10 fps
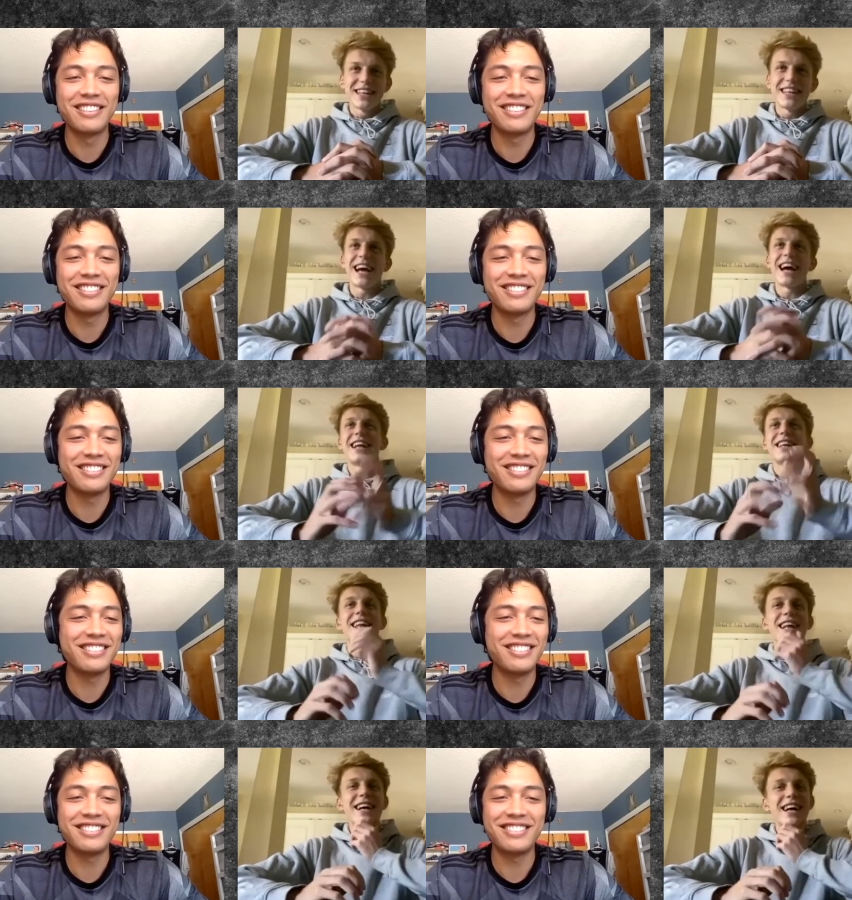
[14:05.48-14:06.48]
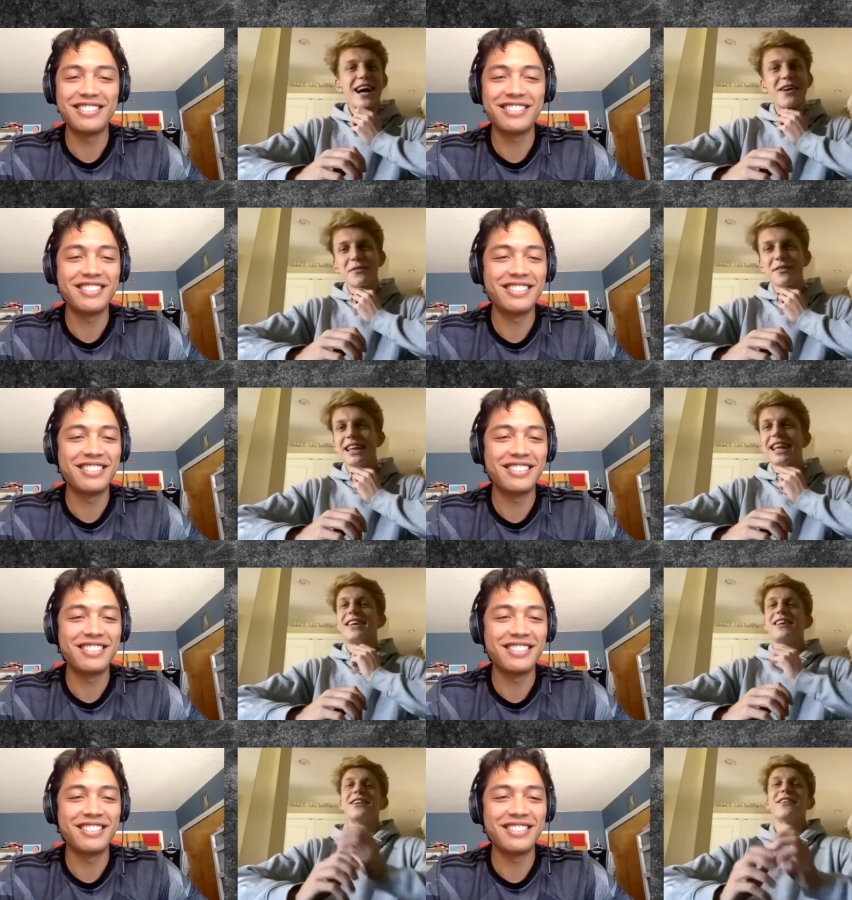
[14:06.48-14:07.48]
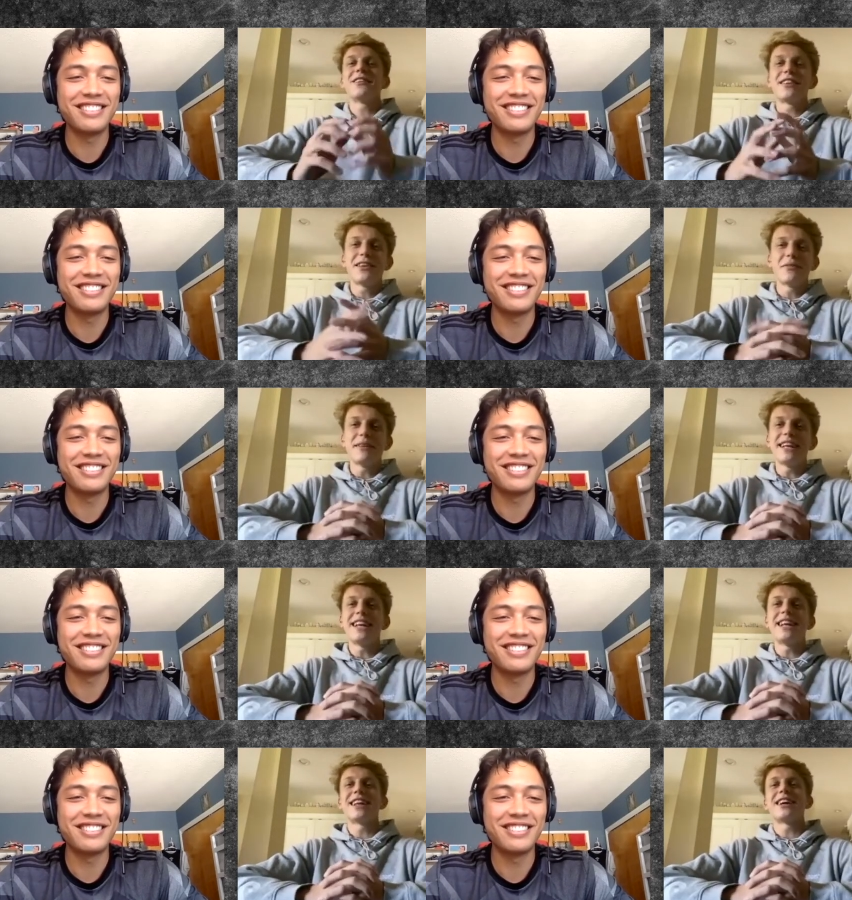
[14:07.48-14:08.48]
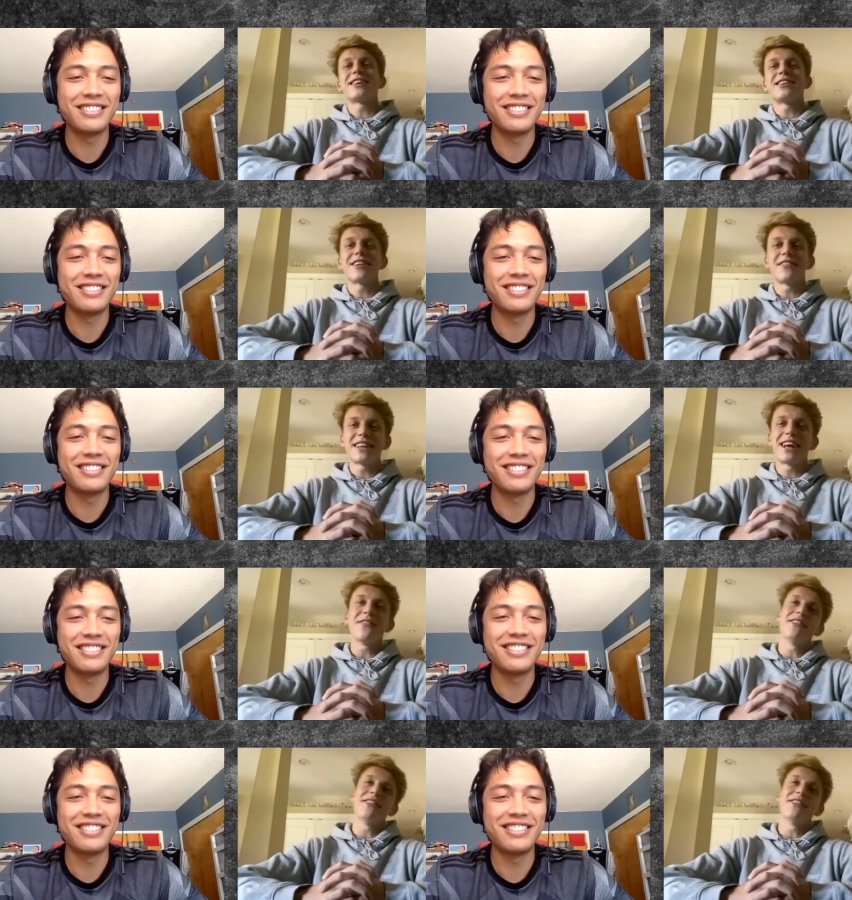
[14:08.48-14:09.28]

Speaker 1: Yeah, I'll uh, I'll like you. Know, he'll be eating lunch or something. I'll